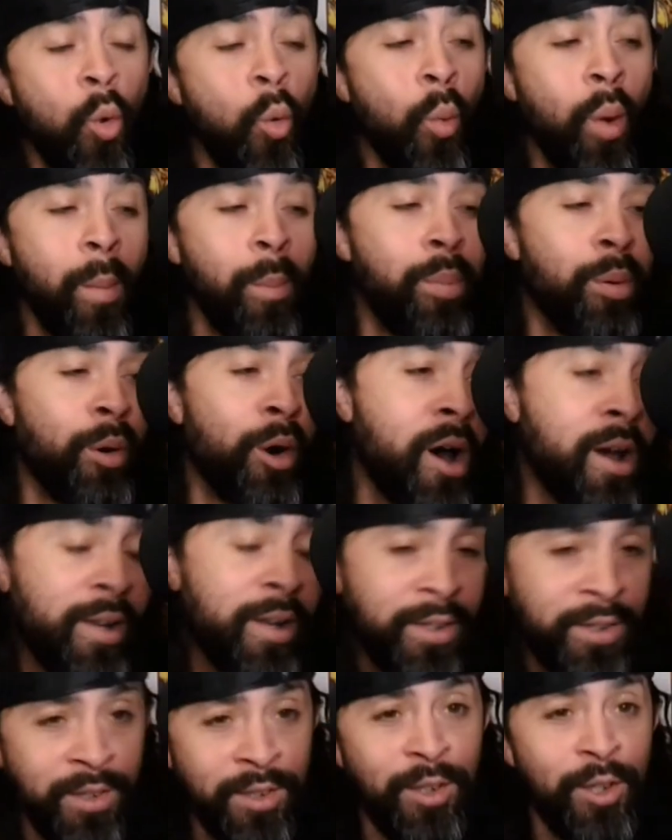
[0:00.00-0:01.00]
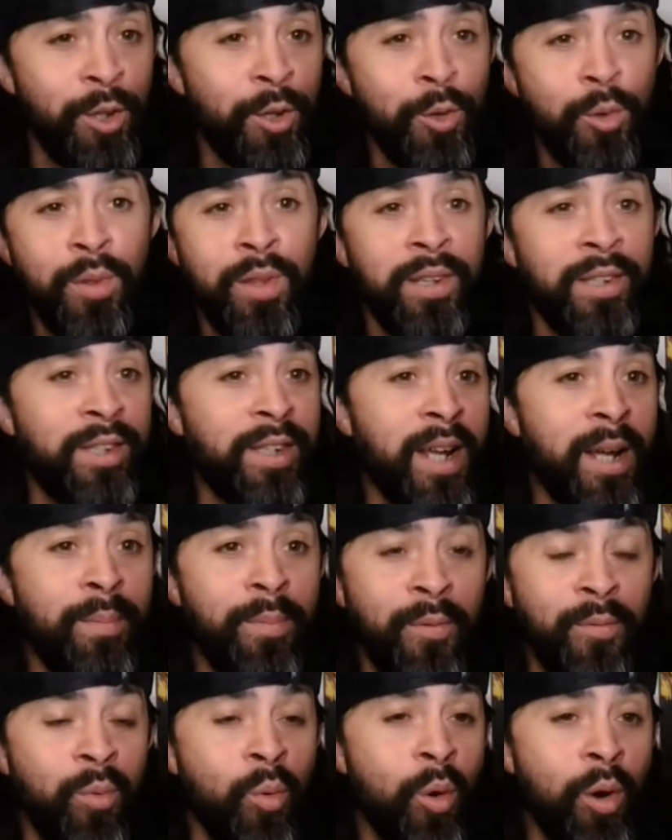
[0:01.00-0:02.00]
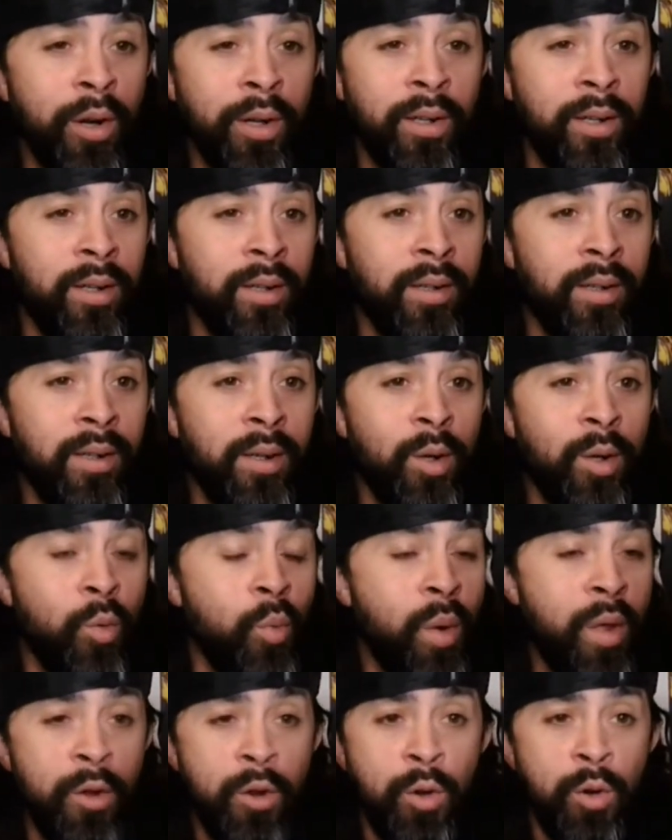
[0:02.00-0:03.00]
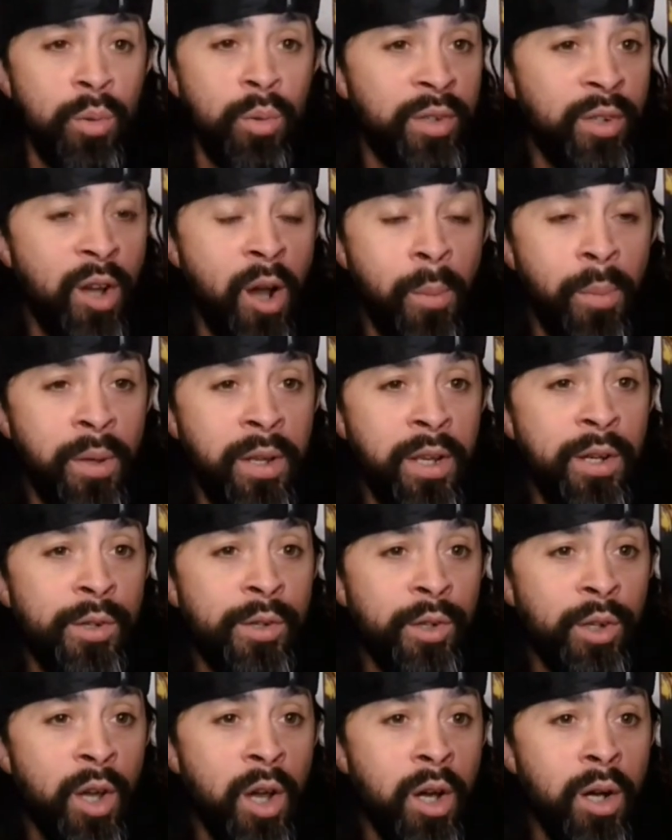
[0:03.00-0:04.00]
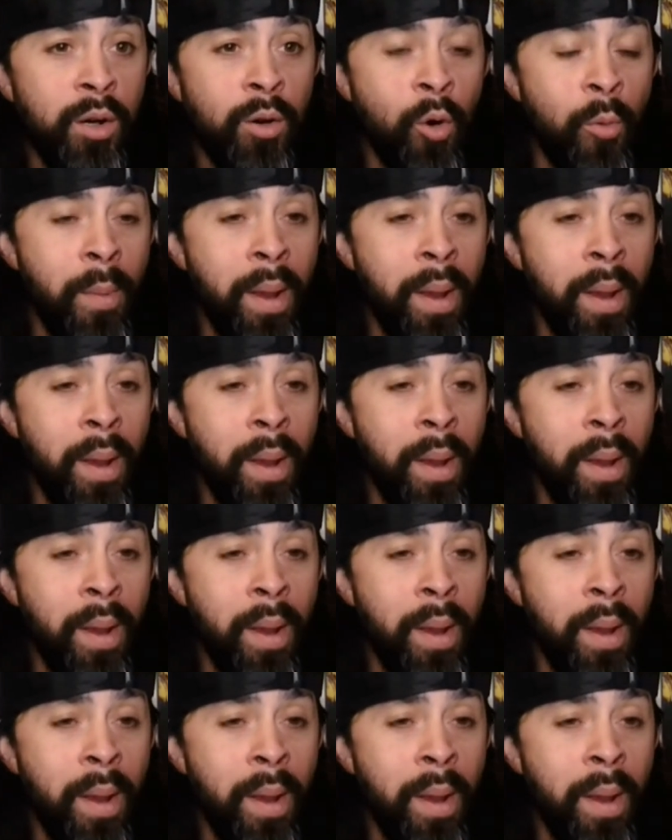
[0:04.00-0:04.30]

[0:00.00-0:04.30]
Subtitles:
what brought us to do this type of work, whether it was a couple years ago, or